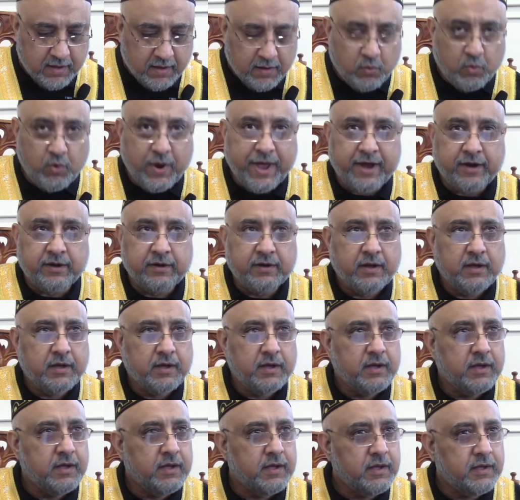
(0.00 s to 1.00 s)

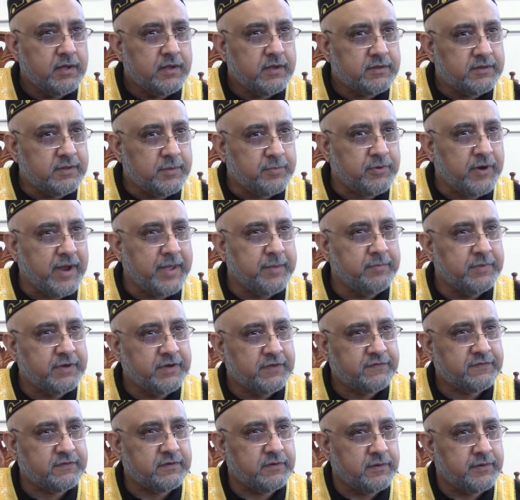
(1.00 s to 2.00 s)
where the prime
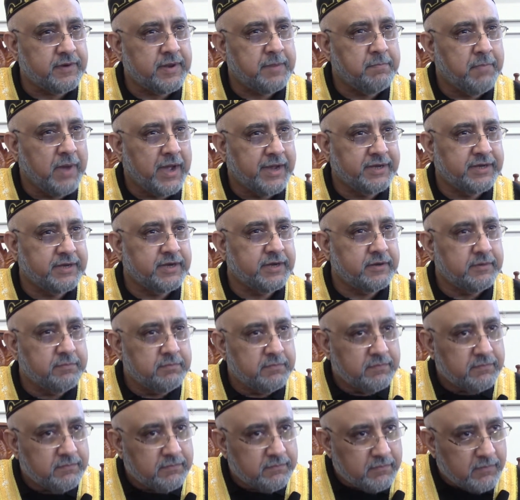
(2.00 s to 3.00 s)
minister
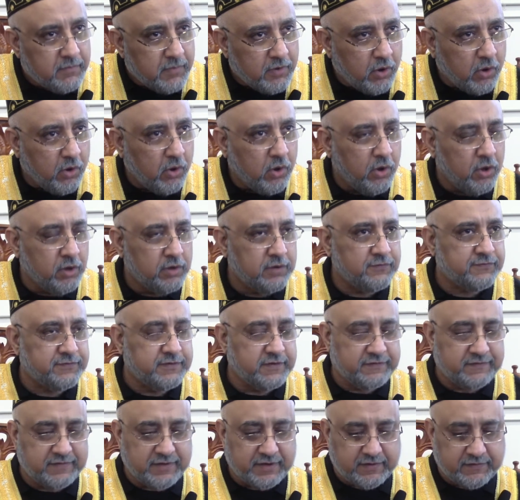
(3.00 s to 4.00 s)
reminded all of
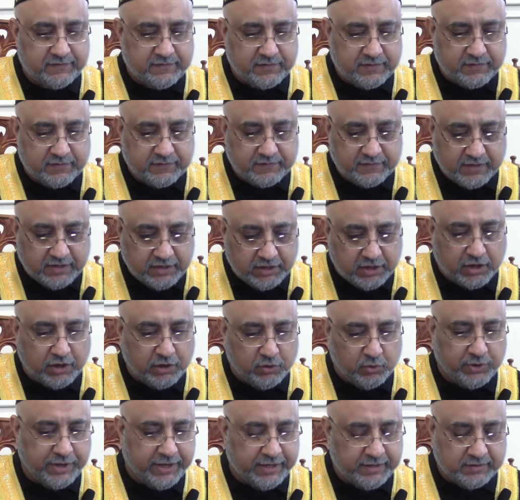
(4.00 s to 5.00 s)
the citizens,
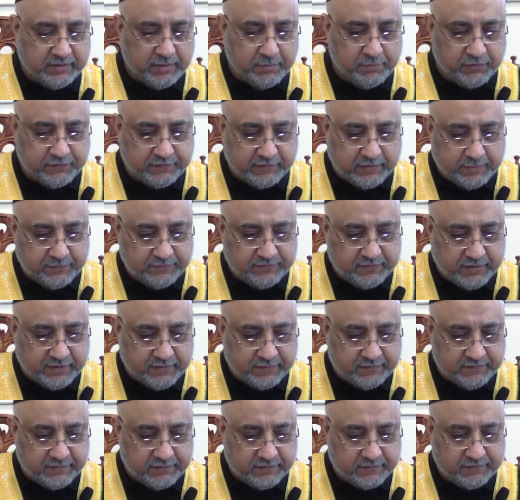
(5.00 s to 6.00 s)
including the Muslim
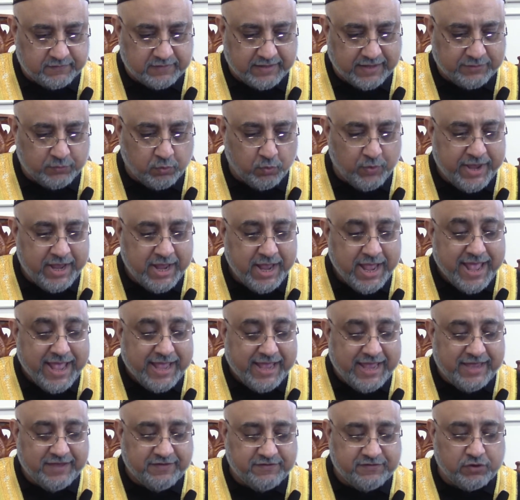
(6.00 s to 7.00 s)
citizens, that we
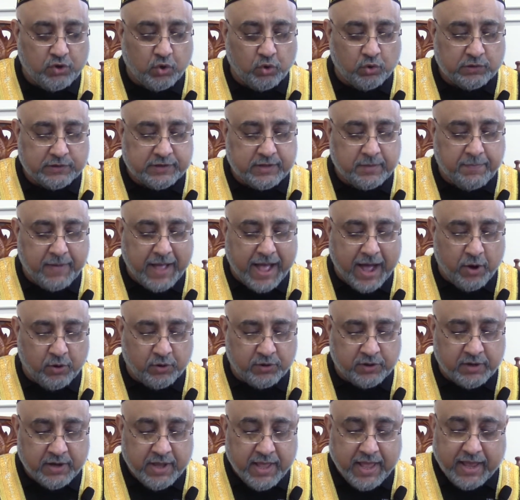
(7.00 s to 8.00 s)
each hold the
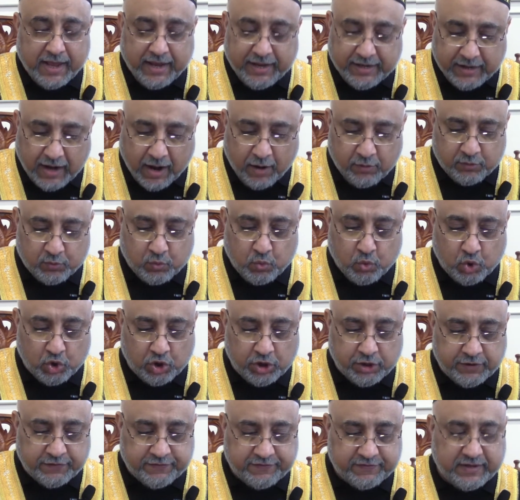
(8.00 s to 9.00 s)
power in our
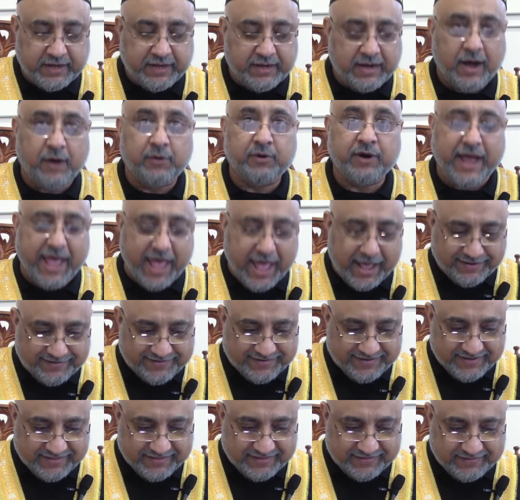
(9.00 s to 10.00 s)
words, in our
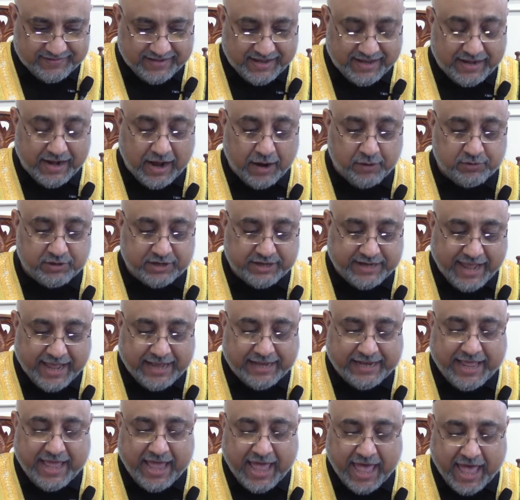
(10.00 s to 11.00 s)
actions, in our
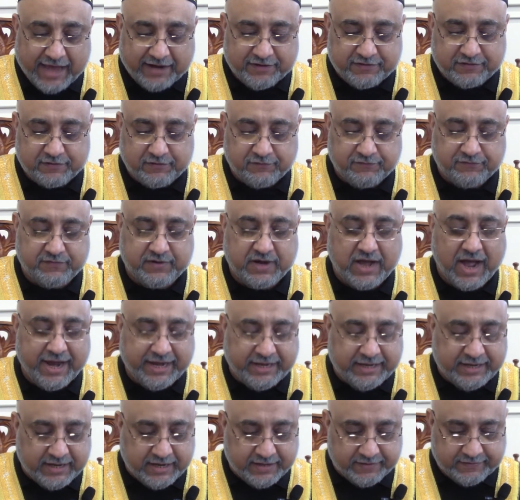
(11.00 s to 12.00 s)
daily acts of
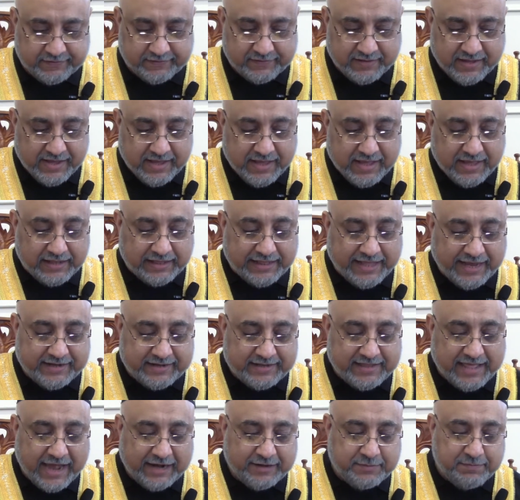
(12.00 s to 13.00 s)
kindness.
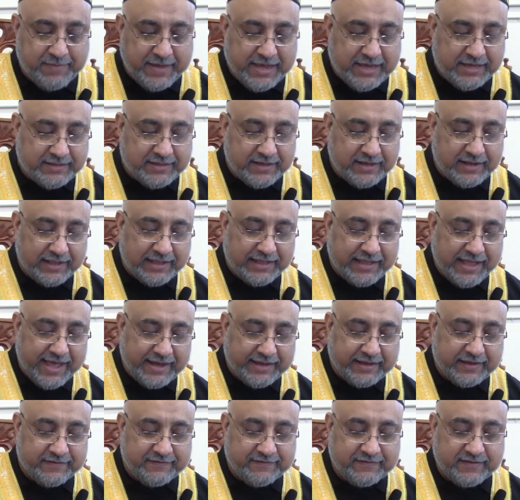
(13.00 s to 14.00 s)
Let that be the
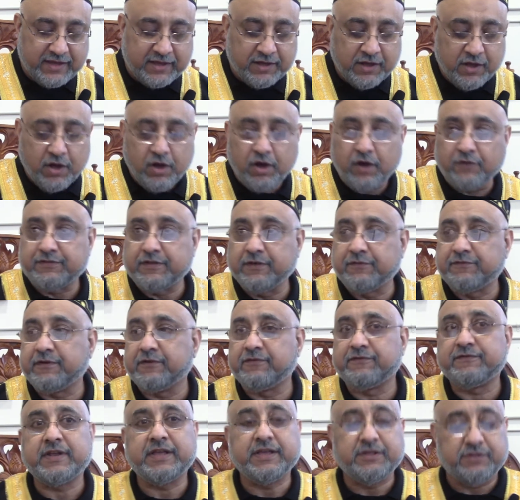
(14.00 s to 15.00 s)
legacy of the
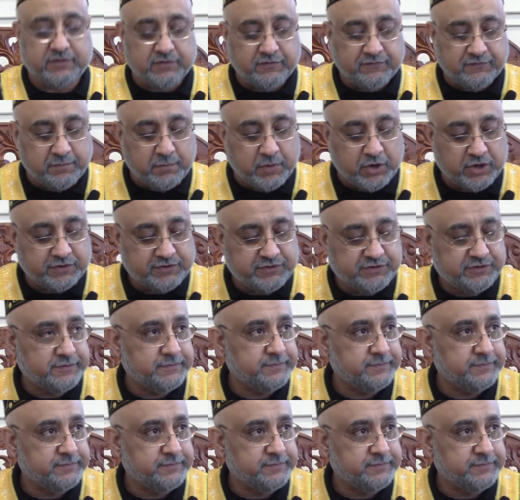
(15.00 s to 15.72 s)
15th of March.